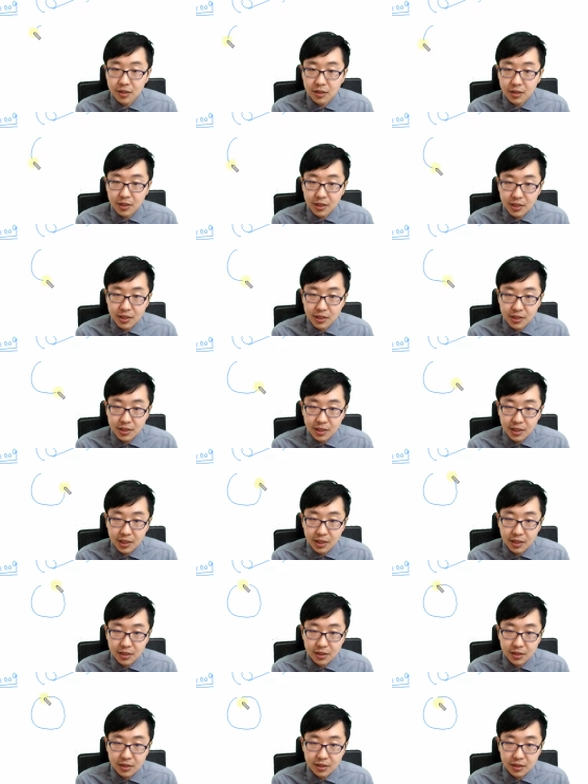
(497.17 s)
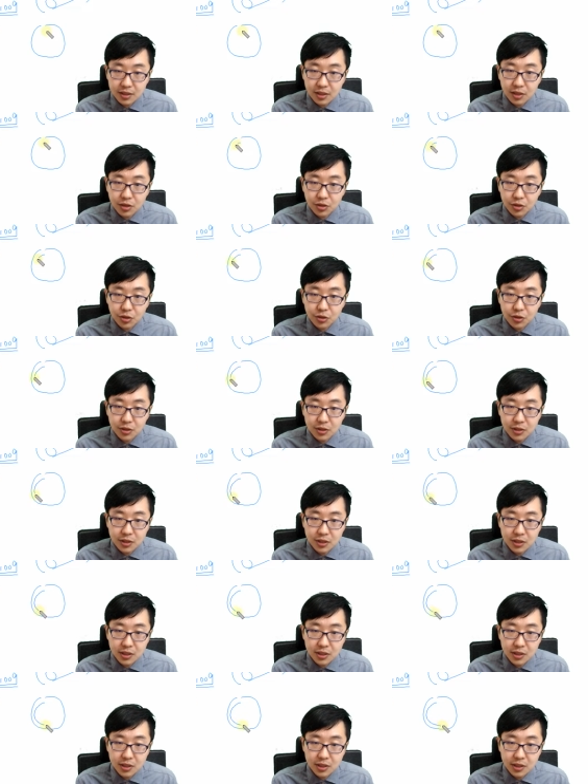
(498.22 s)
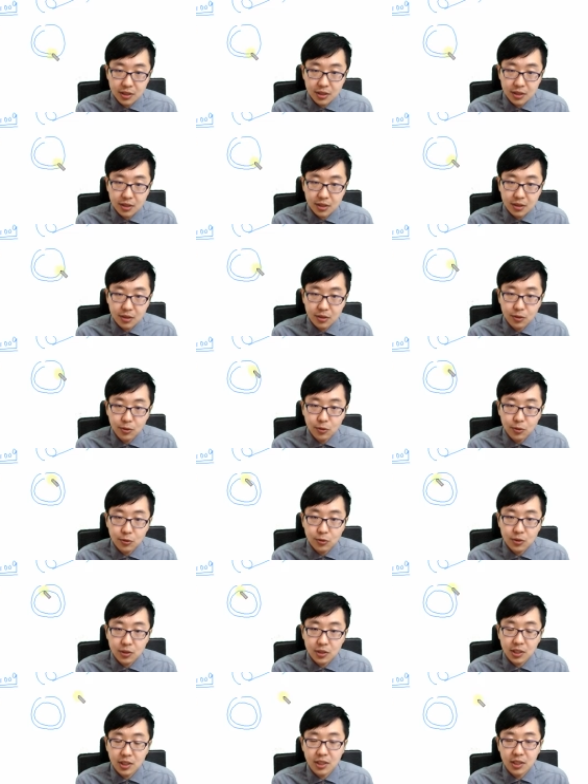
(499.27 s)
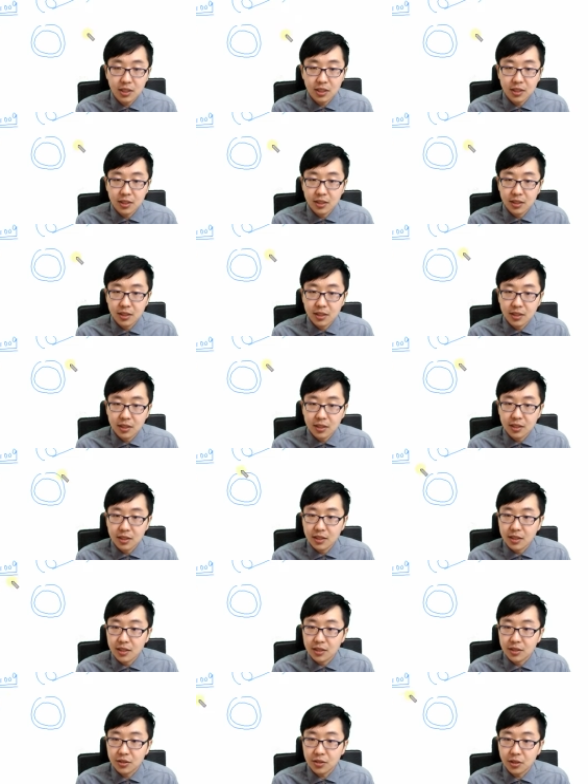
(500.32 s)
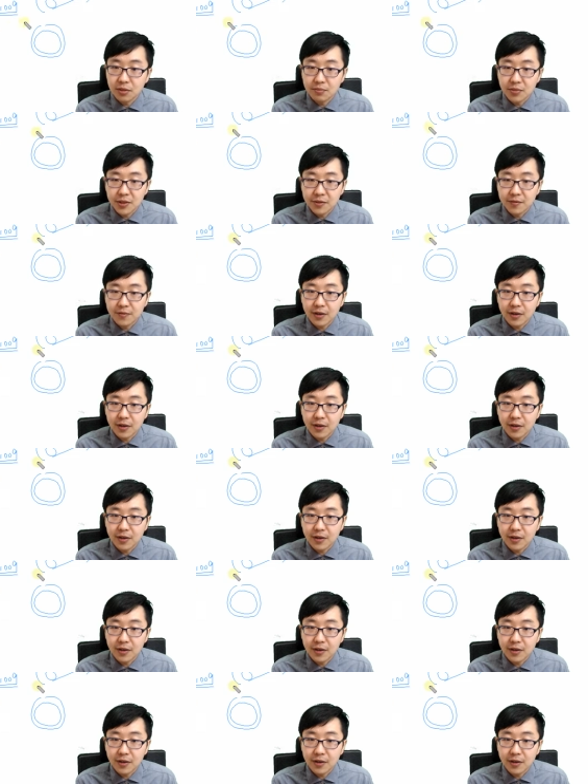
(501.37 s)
it's like circular closed, and topic